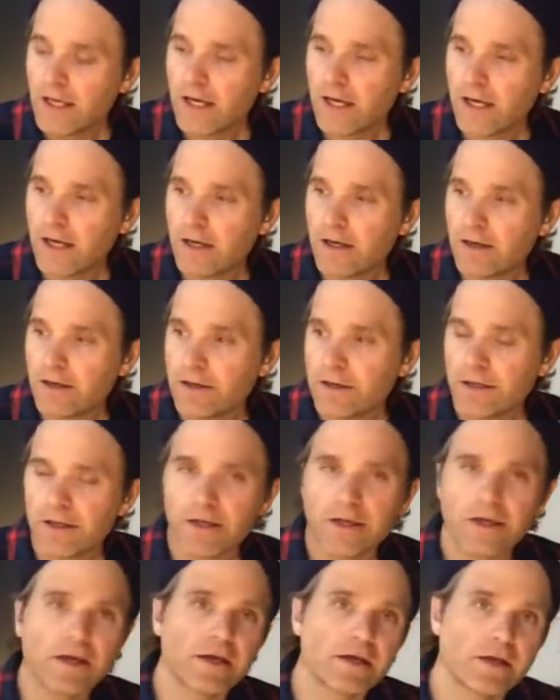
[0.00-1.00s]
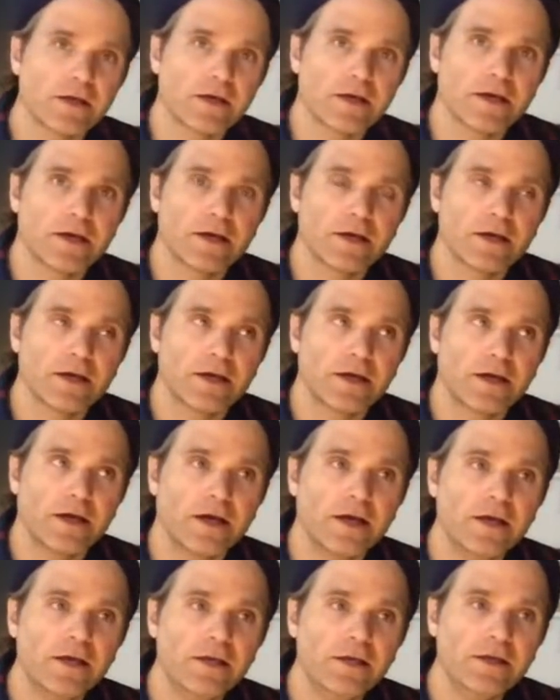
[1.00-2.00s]
uh,
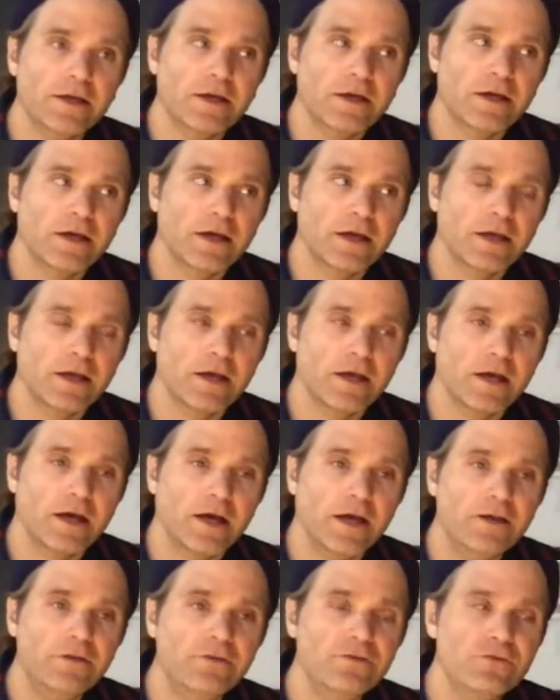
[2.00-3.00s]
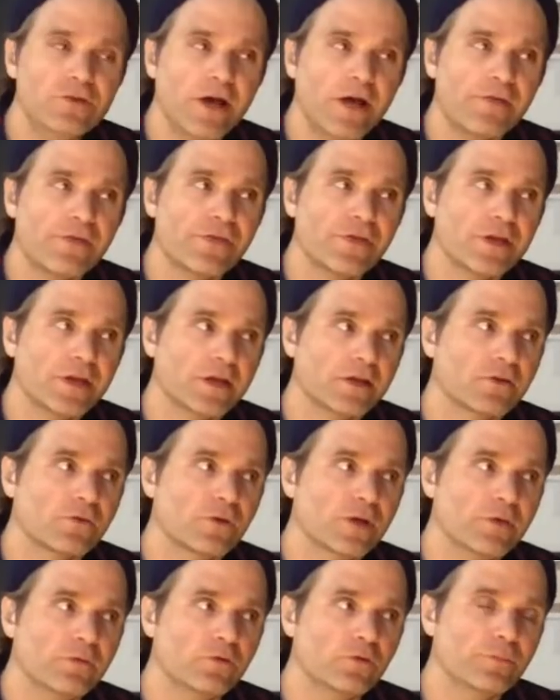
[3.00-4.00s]
I, I do not think
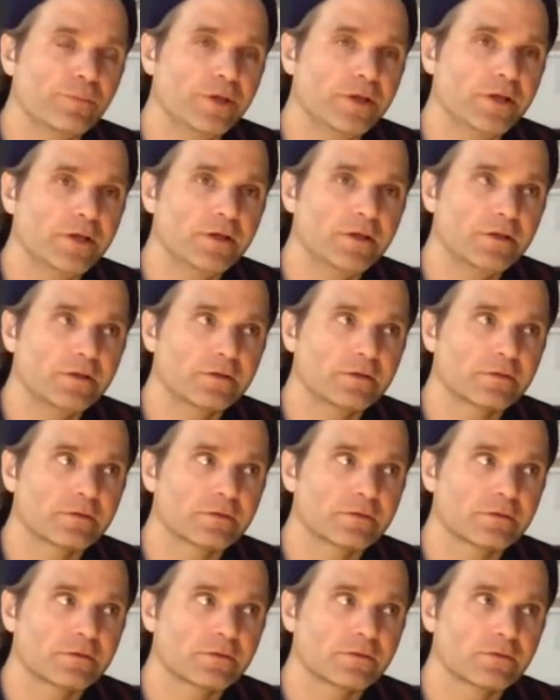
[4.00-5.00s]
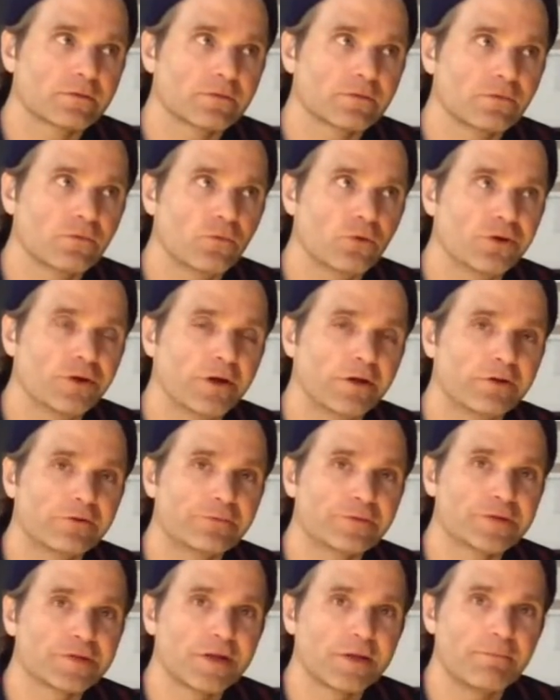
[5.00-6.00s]
we will be one hundred
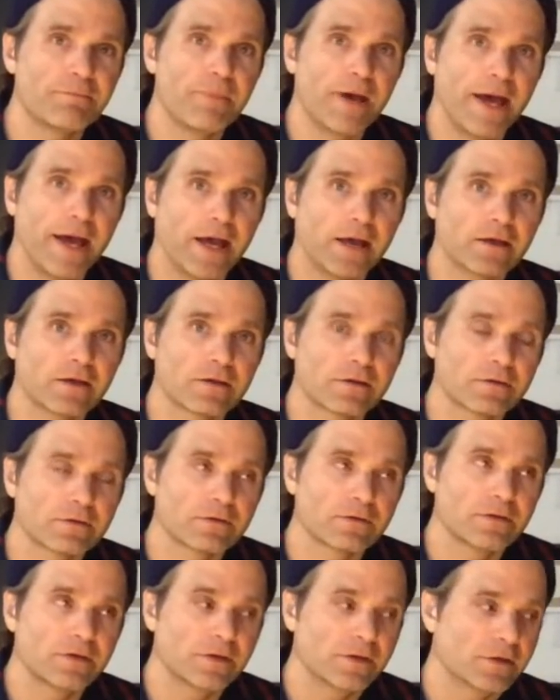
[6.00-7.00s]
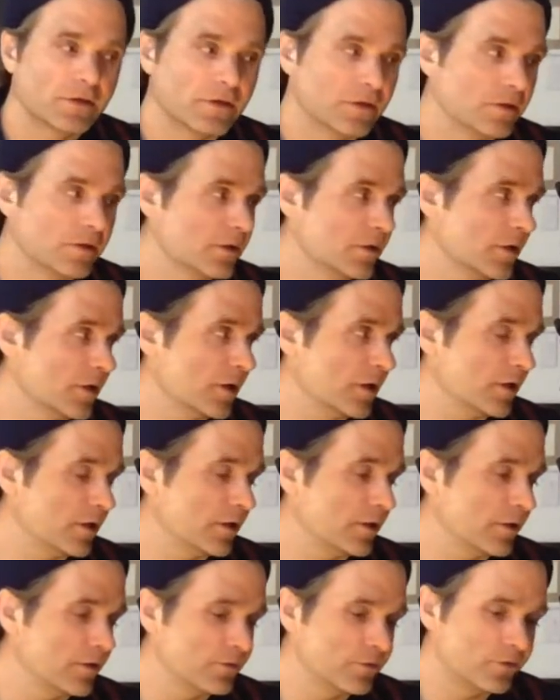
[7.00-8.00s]
percent back
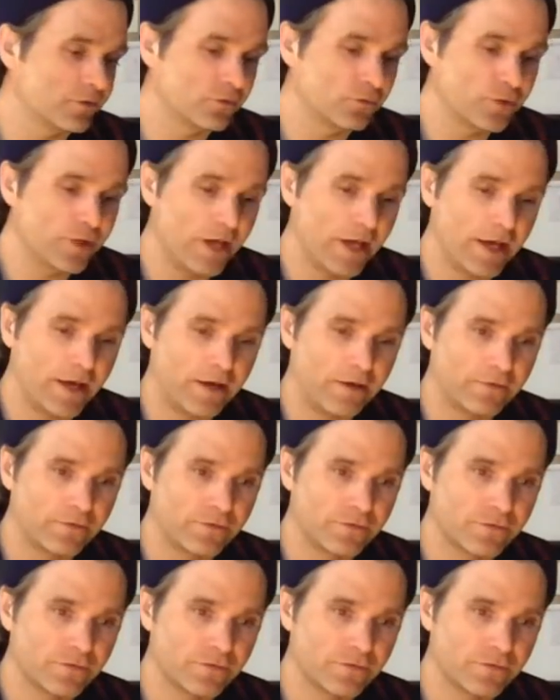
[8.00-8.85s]
uh, until we have